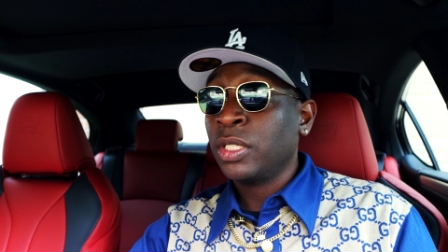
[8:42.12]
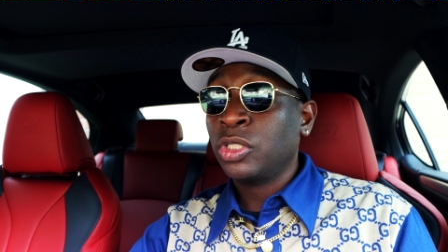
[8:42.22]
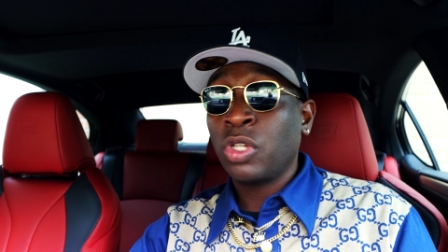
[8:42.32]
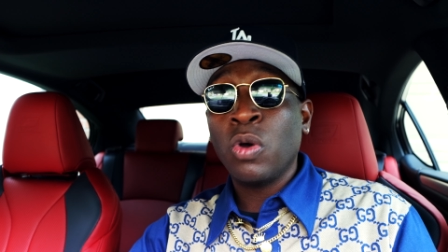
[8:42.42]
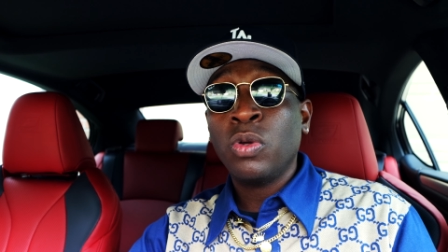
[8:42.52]

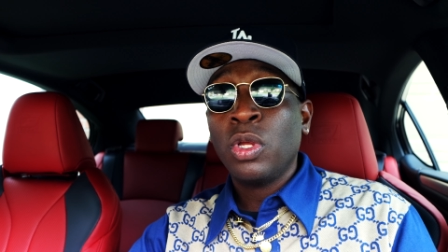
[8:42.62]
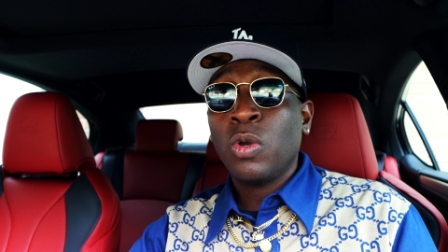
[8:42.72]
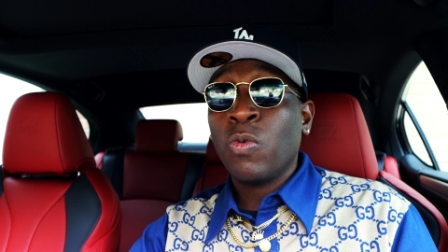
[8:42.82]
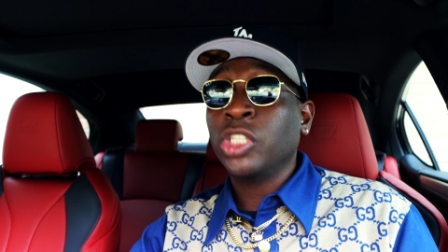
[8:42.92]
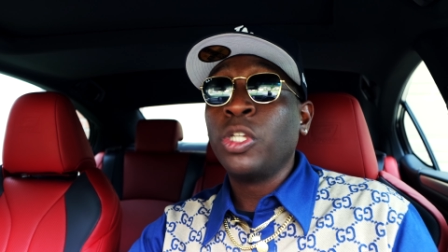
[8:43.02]
So
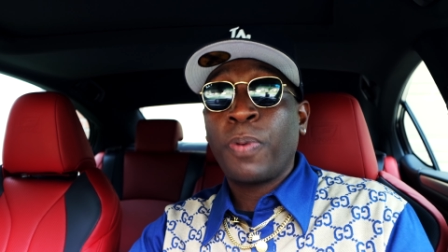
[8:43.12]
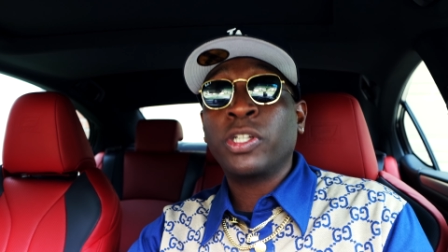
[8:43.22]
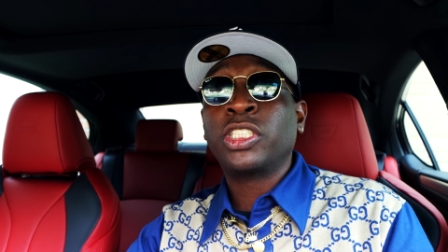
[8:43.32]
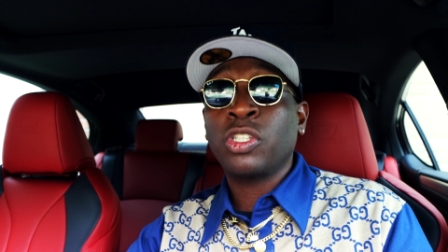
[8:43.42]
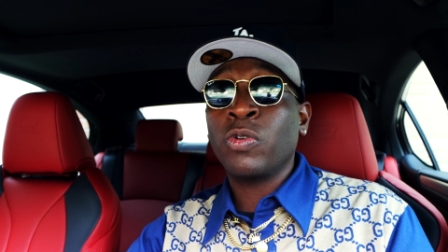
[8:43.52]
once you
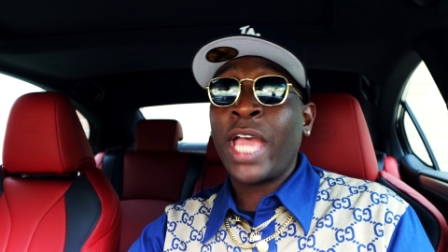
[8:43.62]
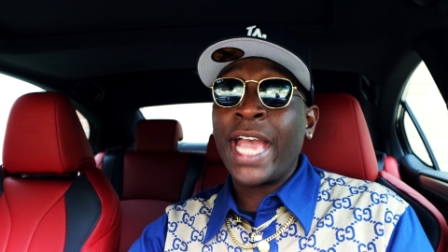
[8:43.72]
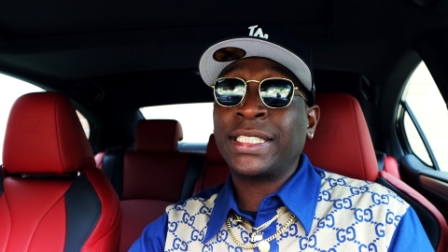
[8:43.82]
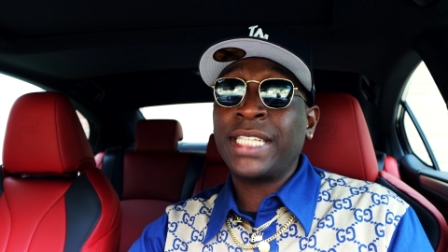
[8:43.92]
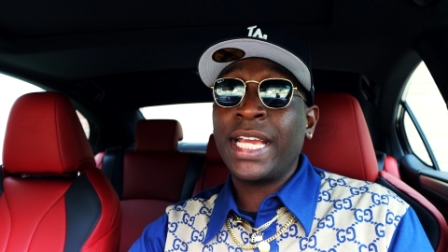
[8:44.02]
purchase those
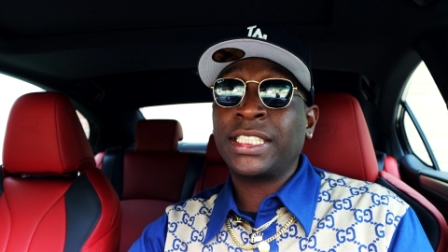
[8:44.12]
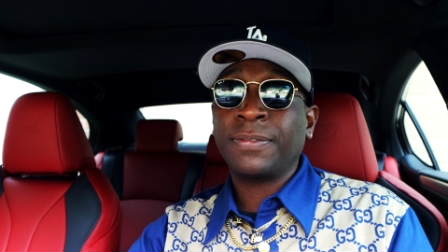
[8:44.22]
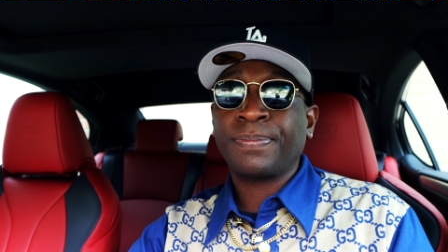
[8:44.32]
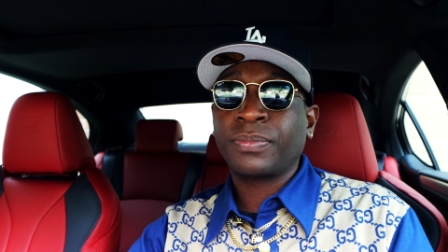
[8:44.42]
assets,